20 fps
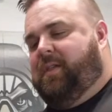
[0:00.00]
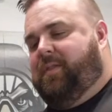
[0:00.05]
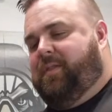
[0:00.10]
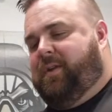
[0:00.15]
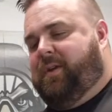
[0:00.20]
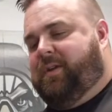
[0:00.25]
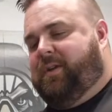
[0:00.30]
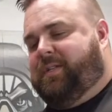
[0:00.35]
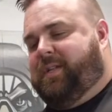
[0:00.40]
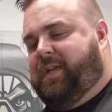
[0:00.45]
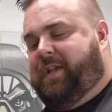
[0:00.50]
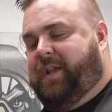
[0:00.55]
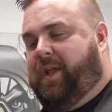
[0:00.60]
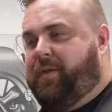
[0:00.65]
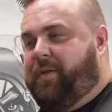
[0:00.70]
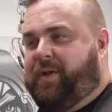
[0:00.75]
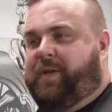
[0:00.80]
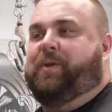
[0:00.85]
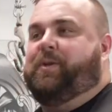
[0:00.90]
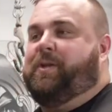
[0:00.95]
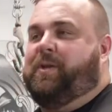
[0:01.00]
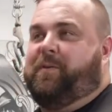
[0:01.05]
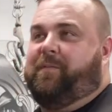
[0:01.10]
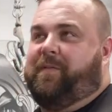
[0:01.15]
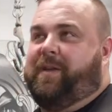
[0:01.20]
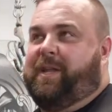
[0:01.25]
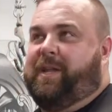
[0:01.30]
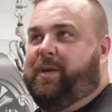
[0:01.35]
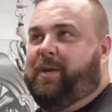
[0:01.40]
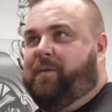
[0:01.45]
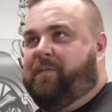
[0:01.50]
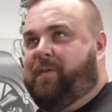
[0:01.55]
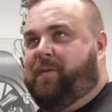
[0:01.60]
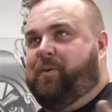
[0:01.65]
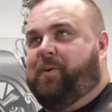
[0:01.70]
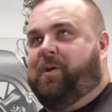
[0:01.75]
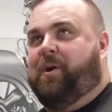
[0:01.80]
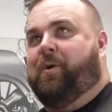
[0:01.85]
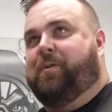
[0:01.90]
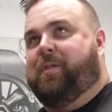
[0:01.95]
there's another YouTube video. If you
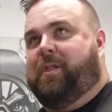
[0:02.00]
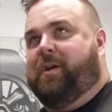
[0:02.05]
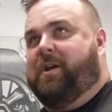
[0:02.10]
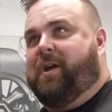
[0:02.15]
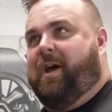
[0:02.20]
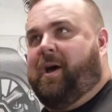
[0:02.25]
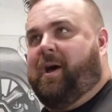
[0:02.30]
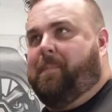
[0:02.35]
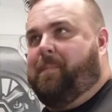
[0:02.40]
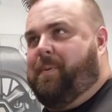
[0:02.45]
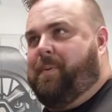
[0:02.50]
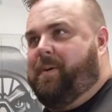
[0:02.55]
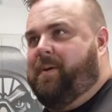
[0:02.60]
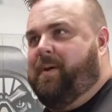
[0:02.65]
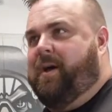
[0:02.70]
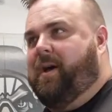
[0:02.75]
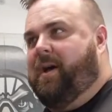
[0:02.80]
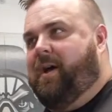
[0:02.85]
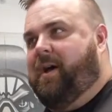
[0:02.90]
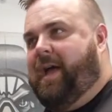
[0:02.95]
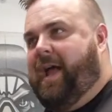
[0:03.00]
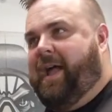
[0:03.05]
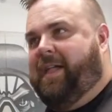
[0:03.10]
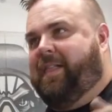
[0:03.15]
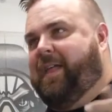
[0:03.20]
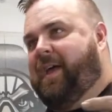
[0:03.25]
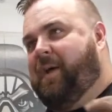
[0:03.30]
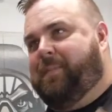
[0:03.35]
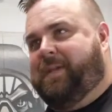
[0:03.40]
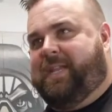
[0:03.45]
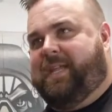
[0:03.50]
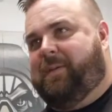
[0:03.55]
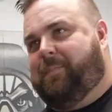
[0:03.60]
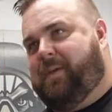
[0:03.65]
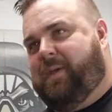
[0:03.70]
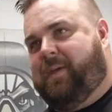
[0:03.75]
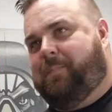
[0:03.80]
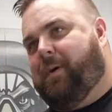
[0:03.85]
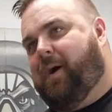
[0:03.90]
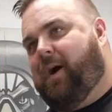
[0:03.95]
go look up
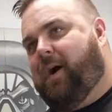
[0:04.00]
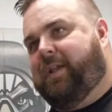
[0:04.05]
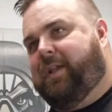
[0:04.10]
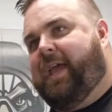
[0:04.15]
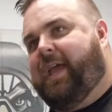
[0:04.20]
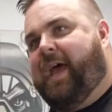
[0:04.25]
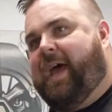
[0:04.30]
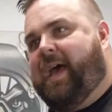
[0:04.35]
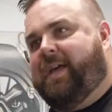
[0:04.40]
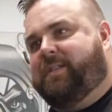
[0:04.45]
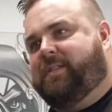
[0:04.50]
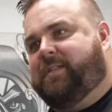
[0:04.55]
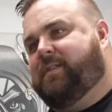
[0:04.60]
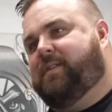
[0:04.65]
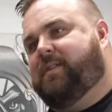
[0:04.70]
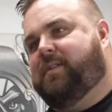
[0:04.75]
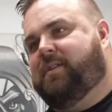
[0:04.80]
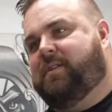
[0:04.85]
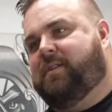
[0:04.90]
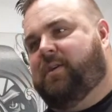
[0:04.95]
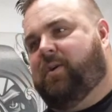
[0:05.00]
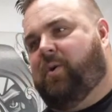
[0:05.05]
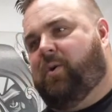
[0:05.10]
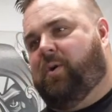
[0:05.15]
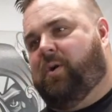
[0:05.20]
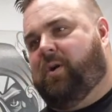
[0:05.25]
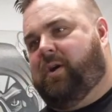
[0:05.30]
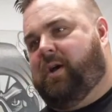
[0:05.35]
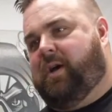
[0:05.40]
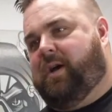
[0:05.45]
LMDB podcast, or